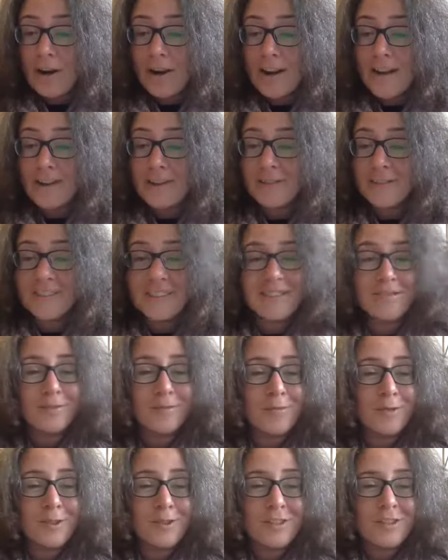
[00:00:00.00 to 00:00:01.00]
I don't even
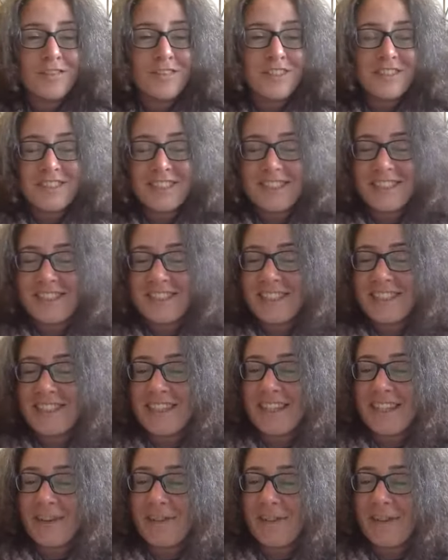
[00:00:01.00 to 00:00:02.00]
wonder if you're still
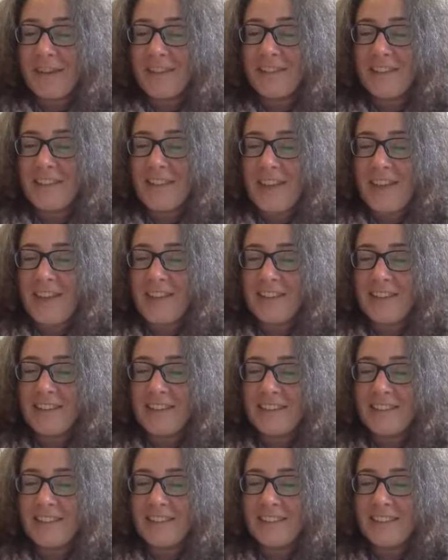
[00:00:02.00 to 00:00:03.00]
here while I'm saying
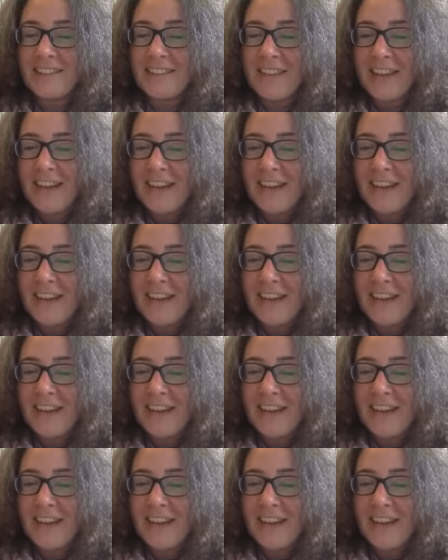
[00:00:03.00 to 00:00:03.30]
this.